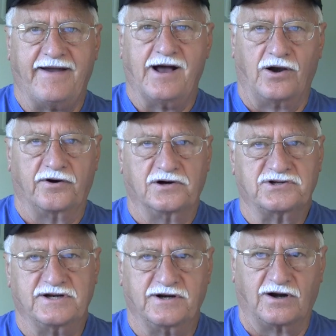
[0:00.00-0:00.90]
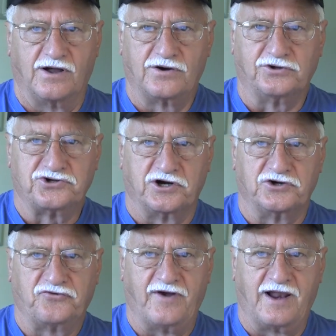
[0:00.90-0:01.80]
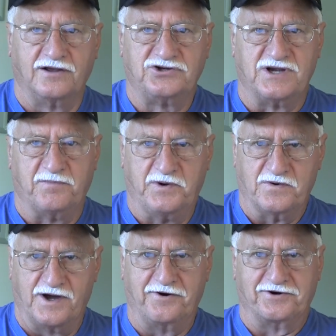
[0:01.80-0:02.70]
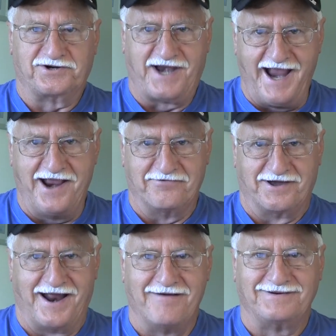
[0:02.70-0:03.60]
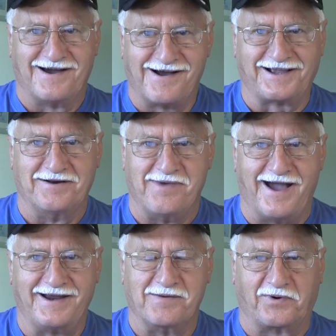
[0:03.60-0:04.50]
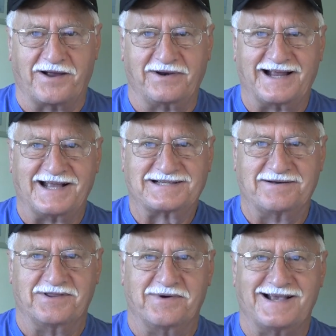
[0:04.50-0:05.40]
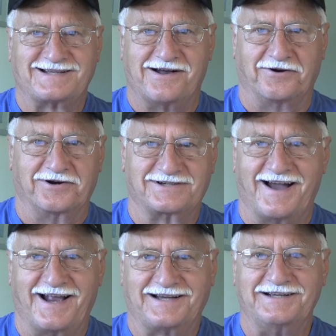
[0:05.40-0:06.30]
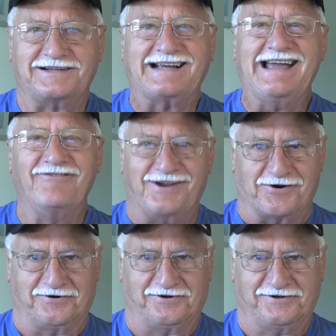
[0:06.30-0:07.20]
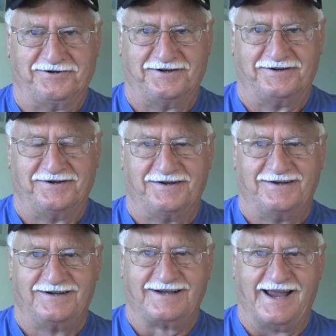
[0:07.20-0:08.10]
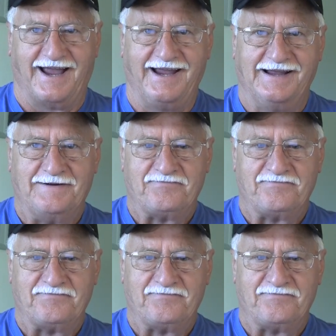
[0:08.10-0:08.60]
elders in your local church fellowship who understand what I'm talking about, you probably got some of the best elders God could give you. Okay?